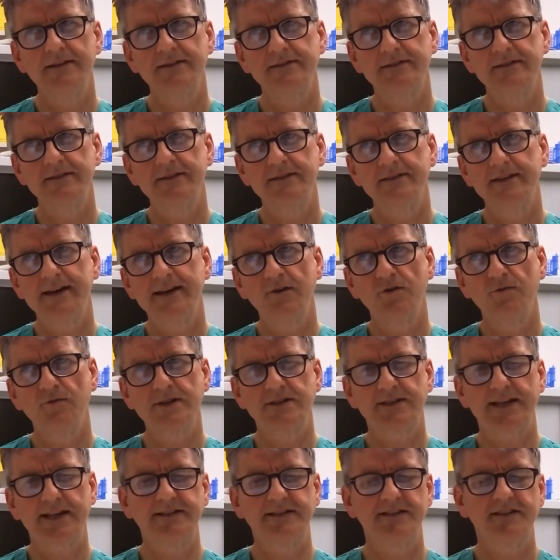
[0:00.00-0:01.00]
that they
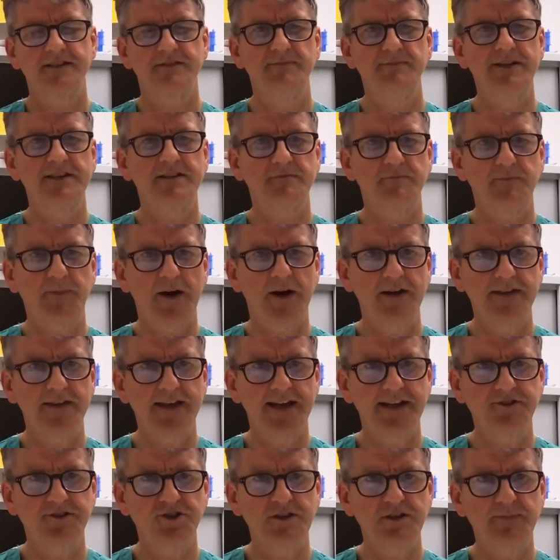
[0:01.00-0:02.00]
almost get dismissed by
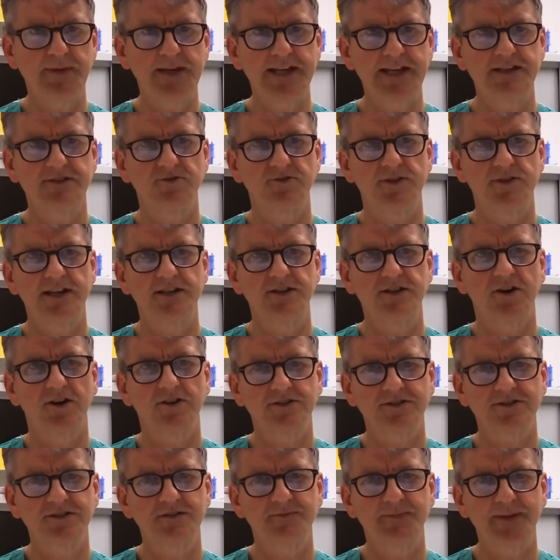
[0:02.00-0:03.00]
their GPs or their
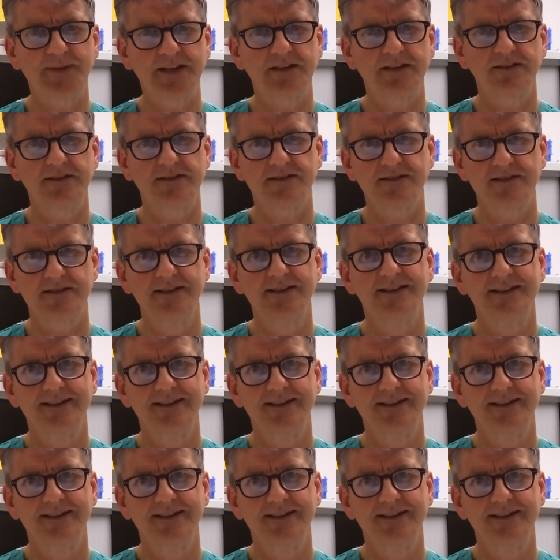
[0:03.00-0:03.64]
doctors because,